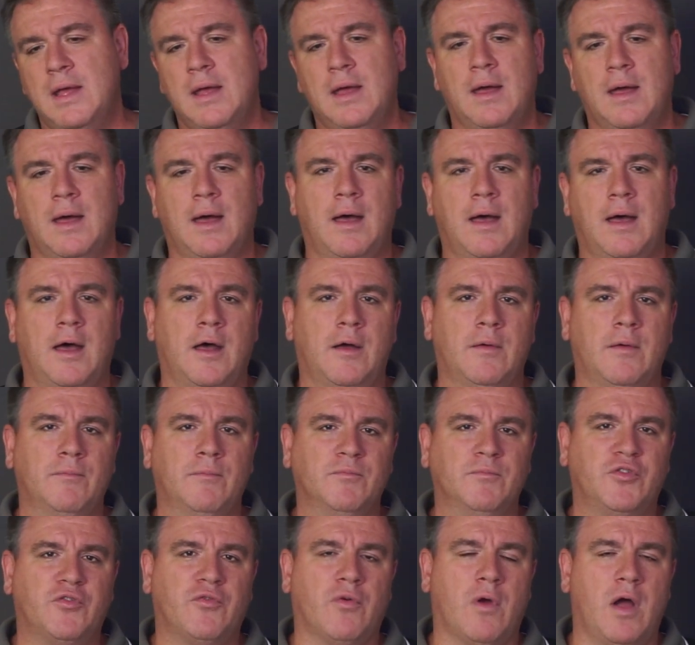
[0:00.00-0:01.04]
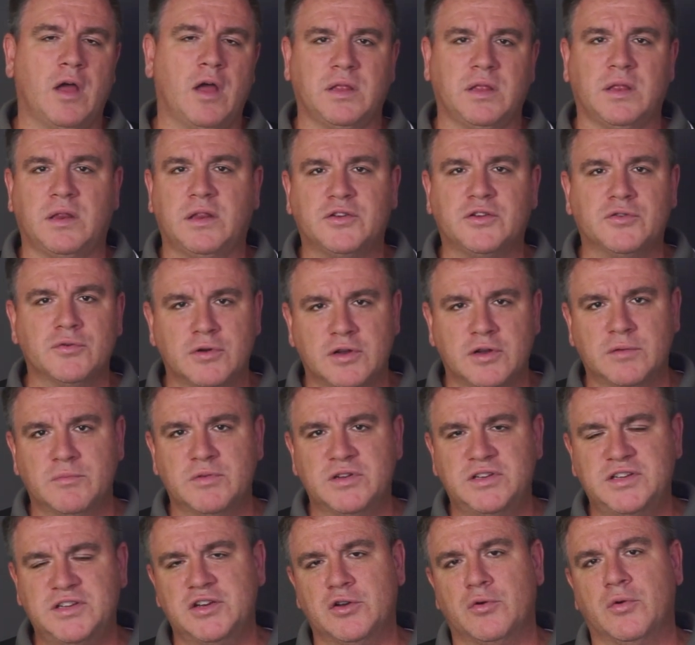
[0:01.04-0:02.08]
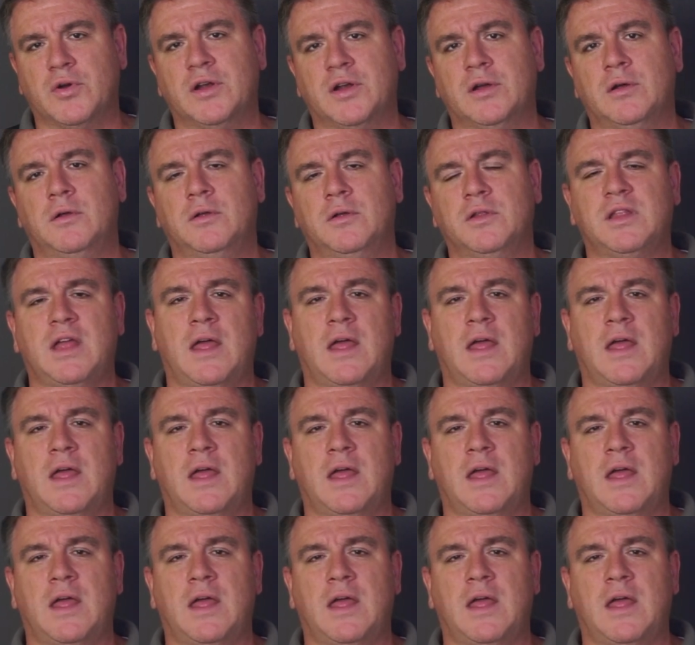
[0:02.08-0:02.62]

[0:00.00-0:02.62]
cross-extruded materials,